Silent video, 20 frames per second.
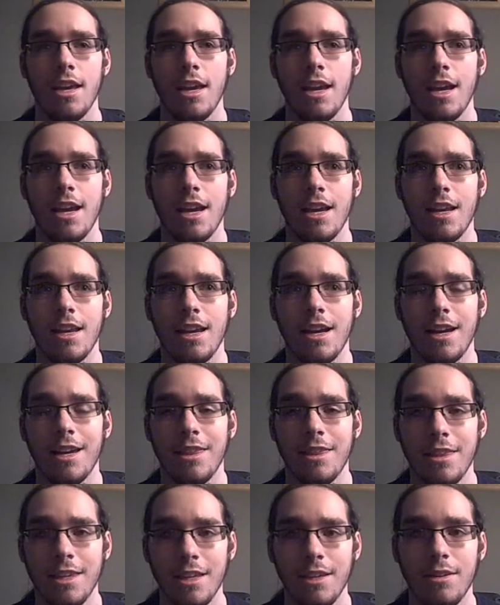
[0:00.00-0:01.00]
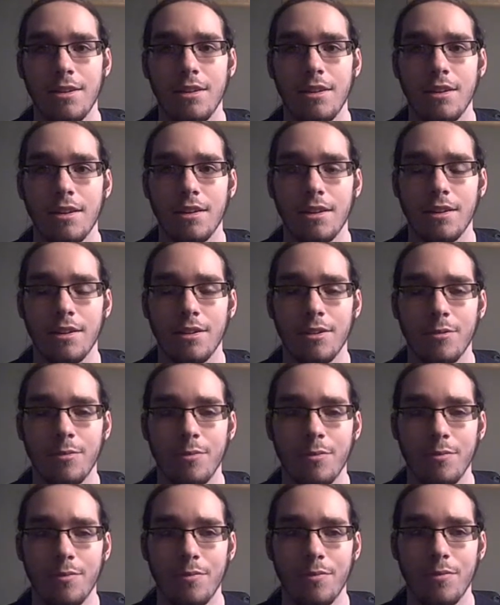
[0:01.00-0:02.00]
And I think
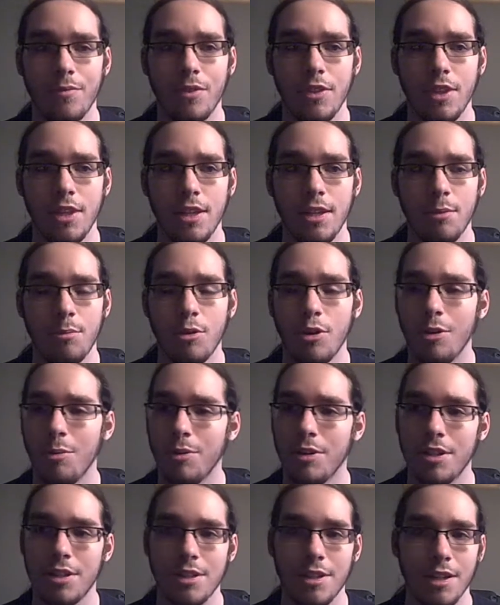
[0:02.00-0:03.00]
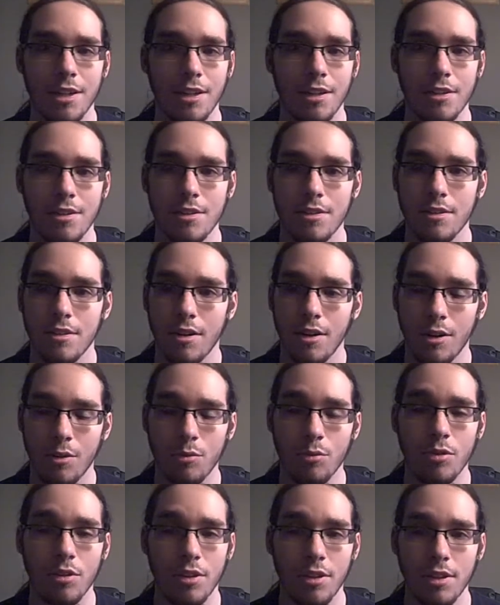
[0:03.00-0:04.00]
the Pokemon designs are
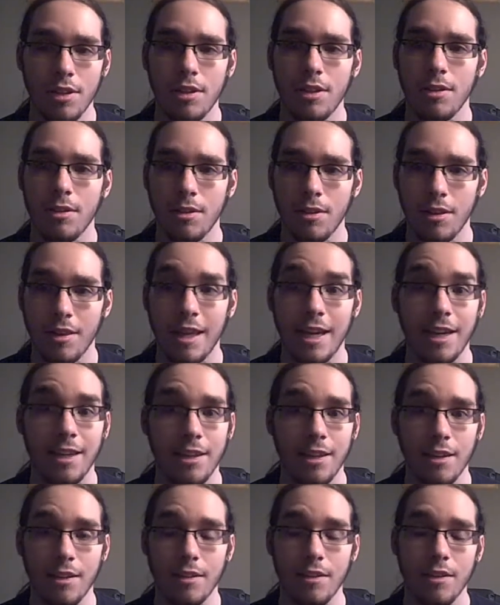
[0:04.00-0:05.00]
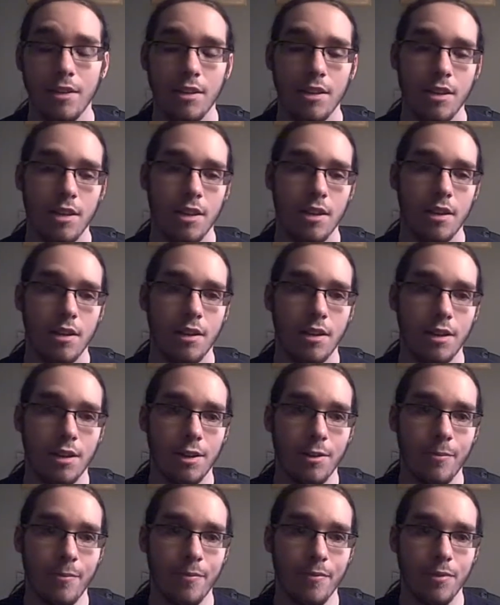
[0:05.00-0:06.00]
really lacking.
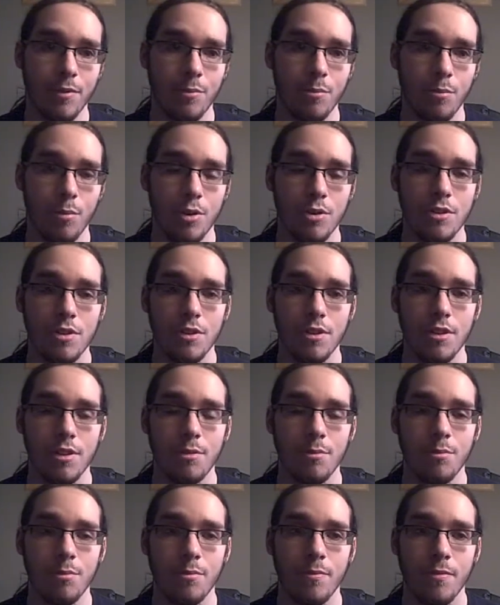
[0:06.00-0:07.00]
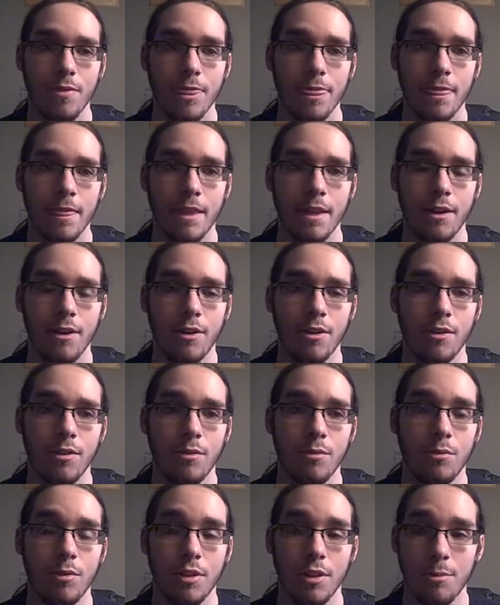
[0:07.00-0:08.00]
Most of them are
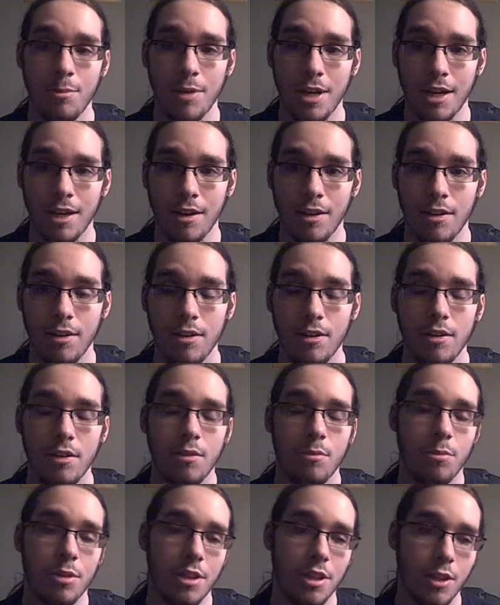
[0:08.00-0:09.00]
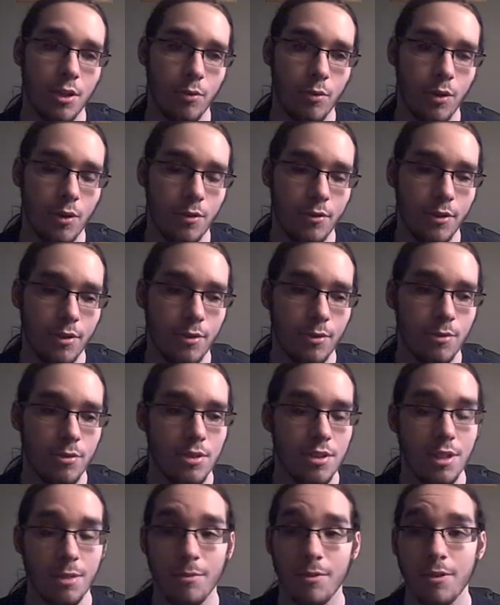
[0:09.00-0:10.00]
really bad, but they grow on you.
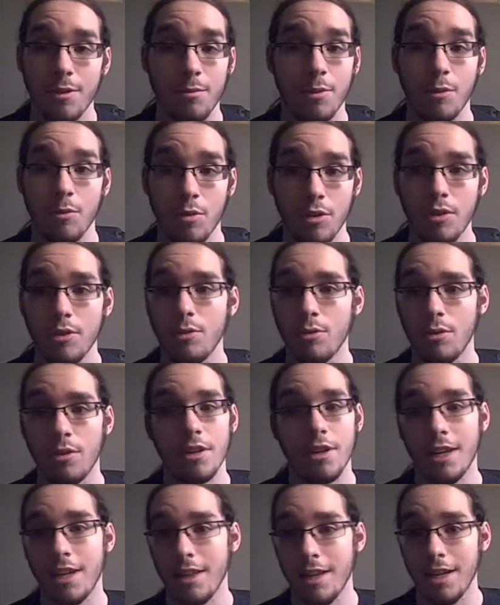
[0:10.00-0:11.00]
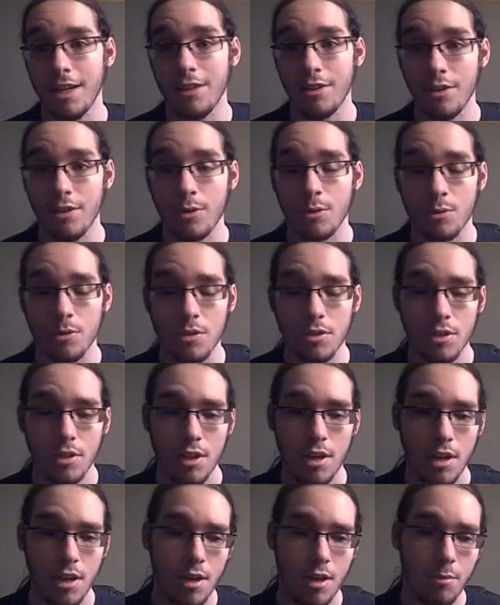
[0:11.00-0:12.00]
Some of them are really cool, and I like those,
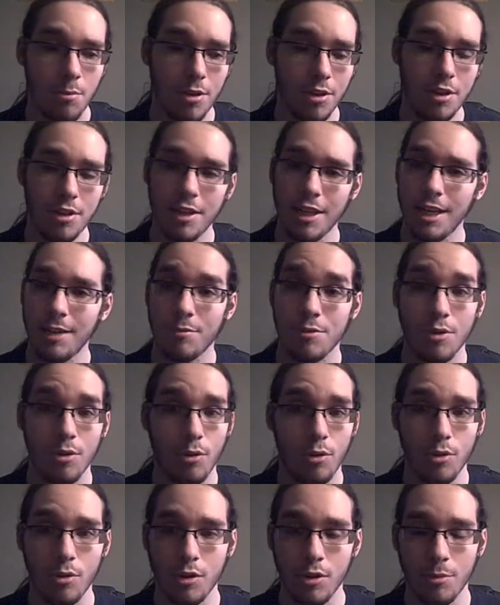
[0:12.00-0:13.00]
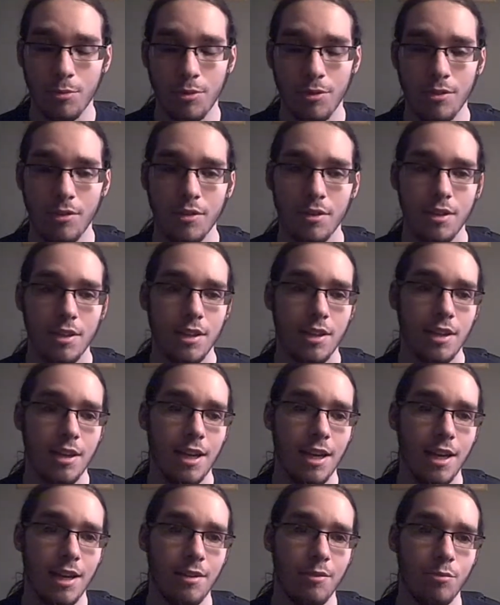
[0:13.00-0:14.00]
but the names are horrible,
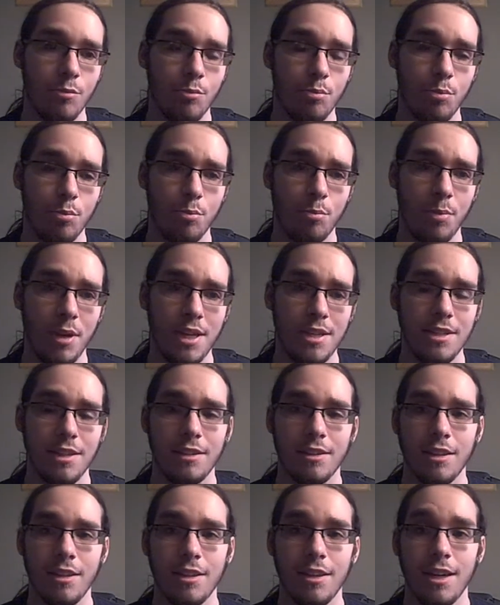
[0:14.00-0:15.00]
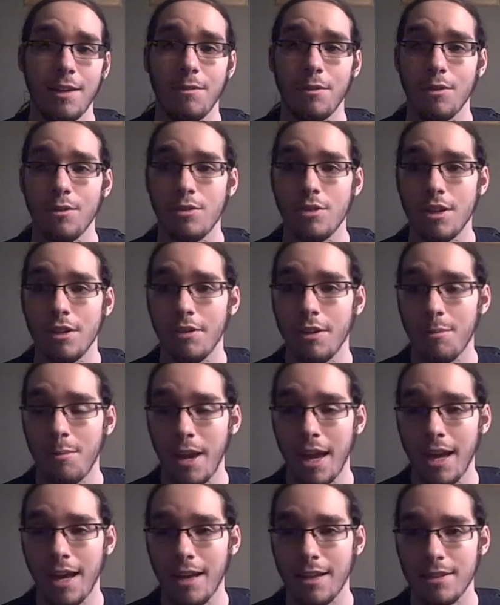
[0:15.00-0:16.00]
and basically the evolutionary
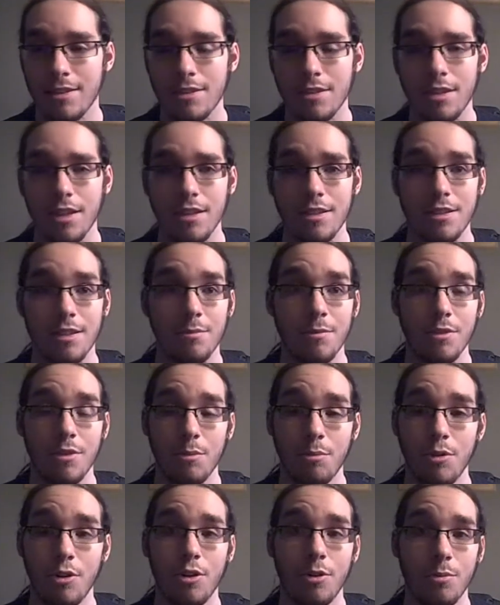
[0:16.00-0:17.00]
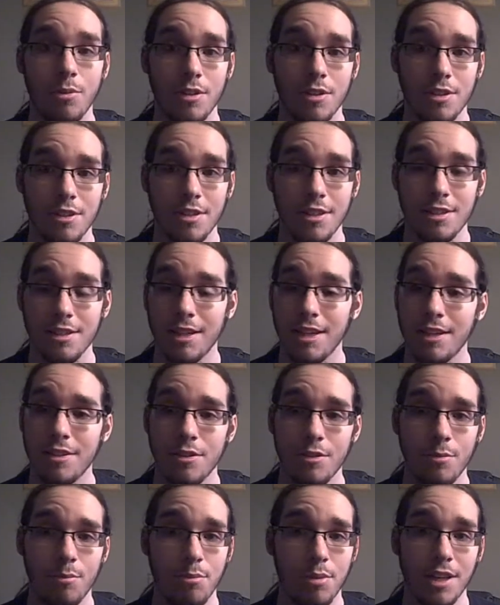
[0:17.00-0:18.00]
paths and some of the Pokemon's designs
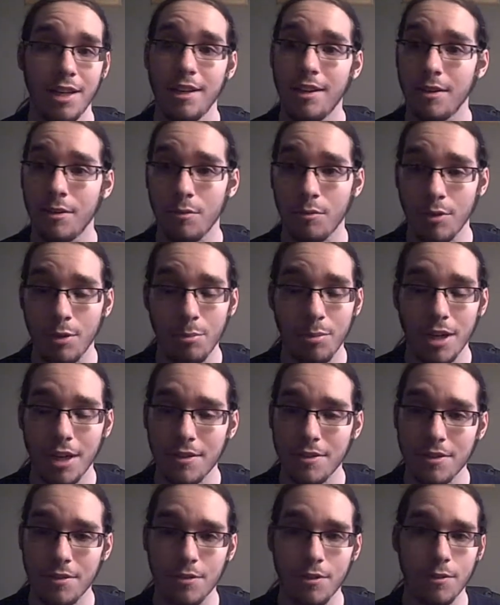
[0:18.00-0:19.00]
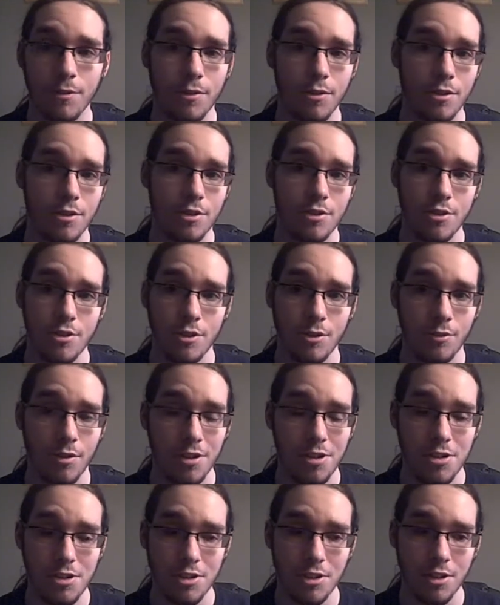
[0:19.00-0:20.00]
are blatant rip-offs of the 1st
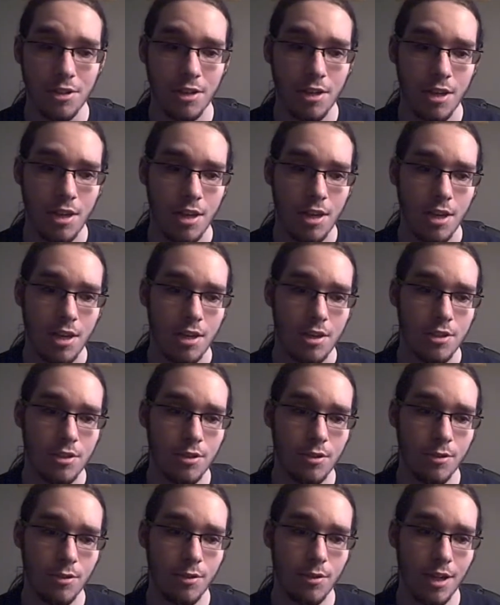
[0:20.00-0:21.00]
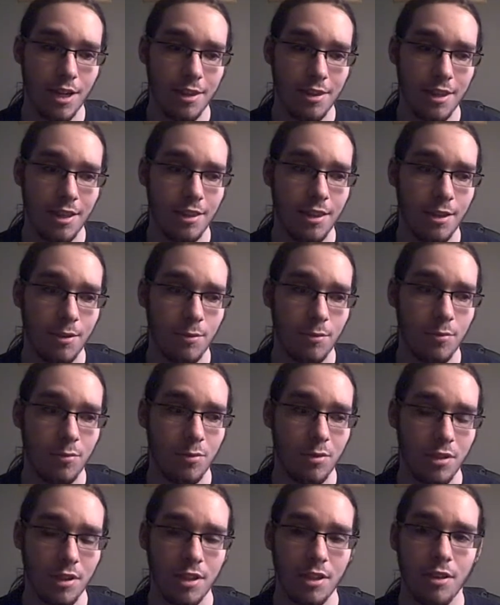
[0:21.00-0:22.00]
generation. So I think they've
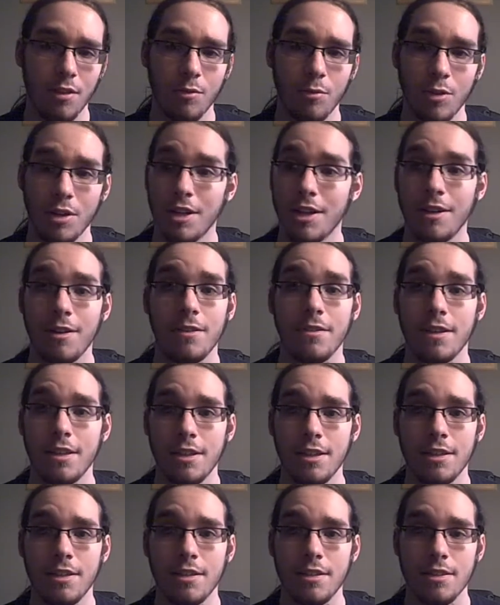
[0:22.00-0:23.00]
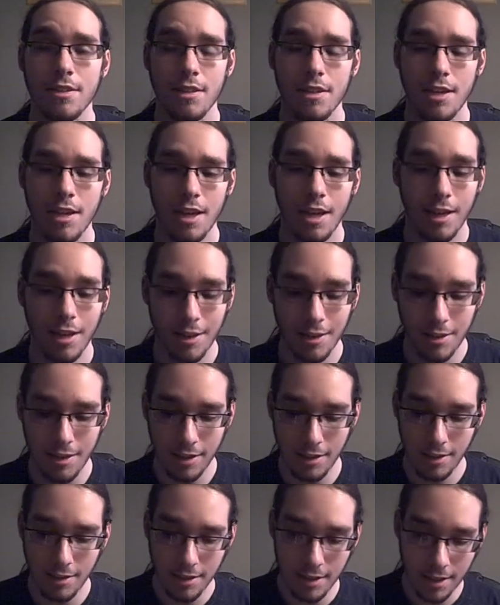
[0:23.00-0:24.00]
really run out of ideas, and I
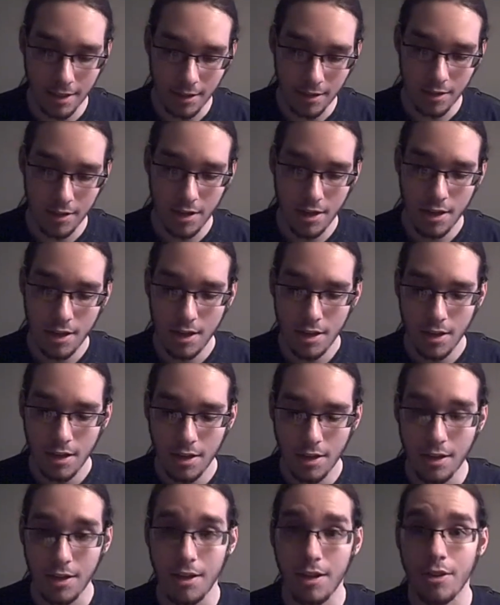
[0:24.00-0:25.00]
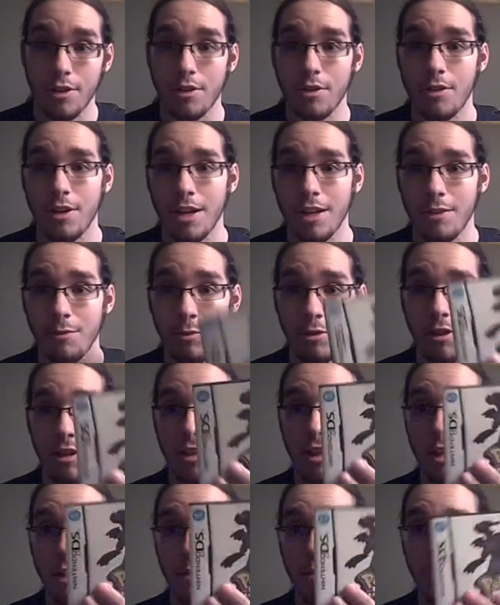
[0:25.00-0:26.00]
think that although I really
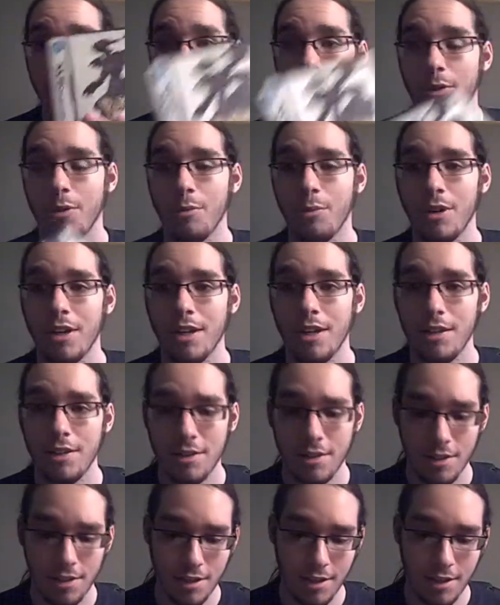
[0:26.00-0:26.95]
liked Pokemon White,